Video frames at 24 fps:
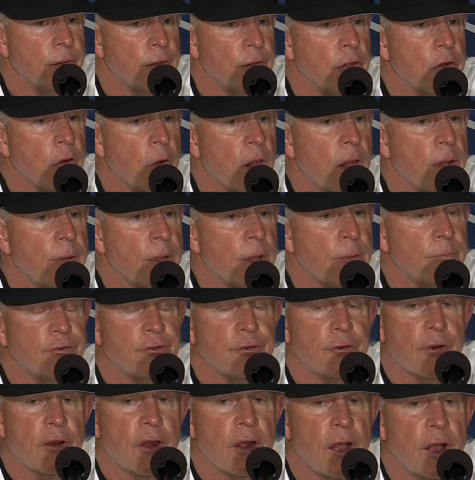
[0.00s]
I'm
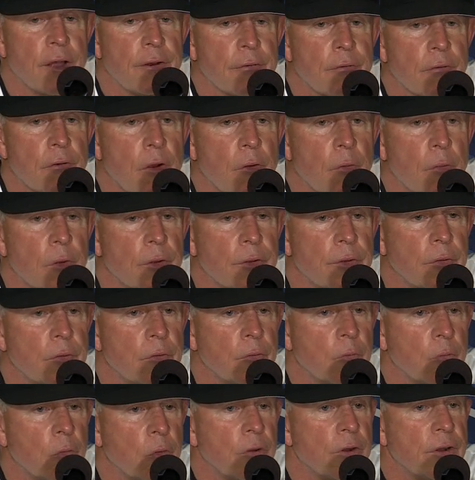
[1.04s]
sure Hunter
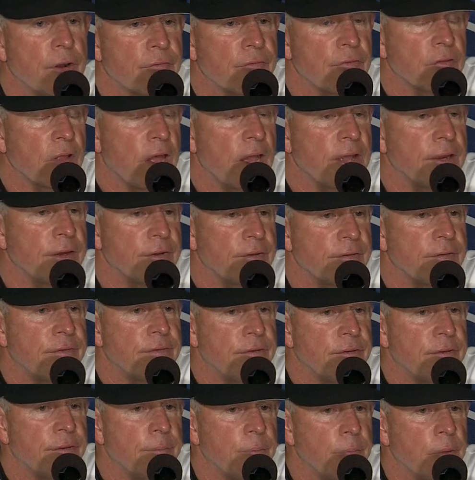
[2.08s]
Owen would have liked
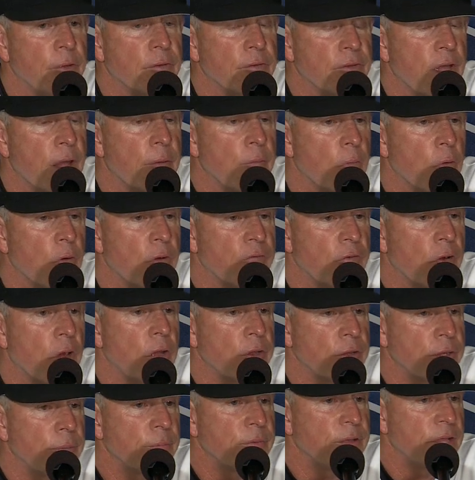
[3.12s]
to build up more volume